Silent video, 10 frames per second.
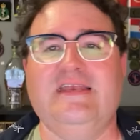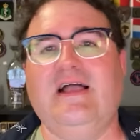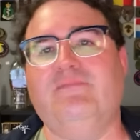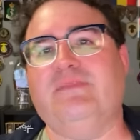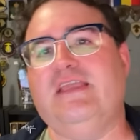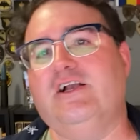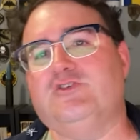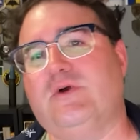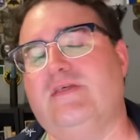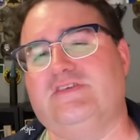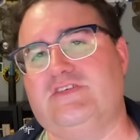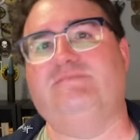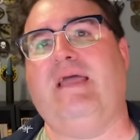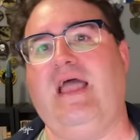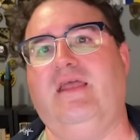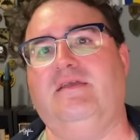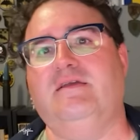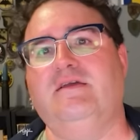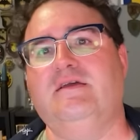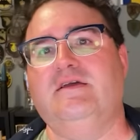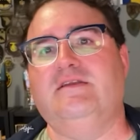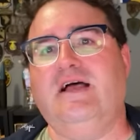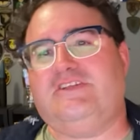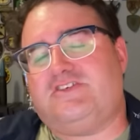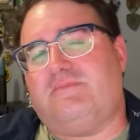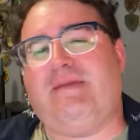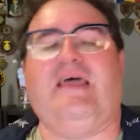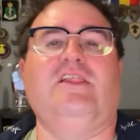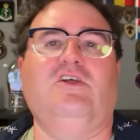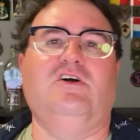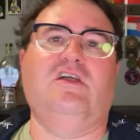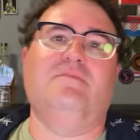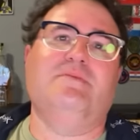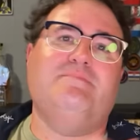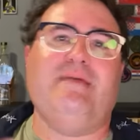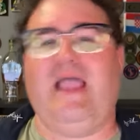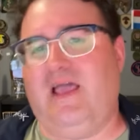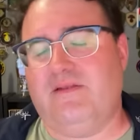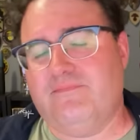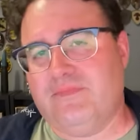Now, here's why this is bad. Not just a bad look, but bad.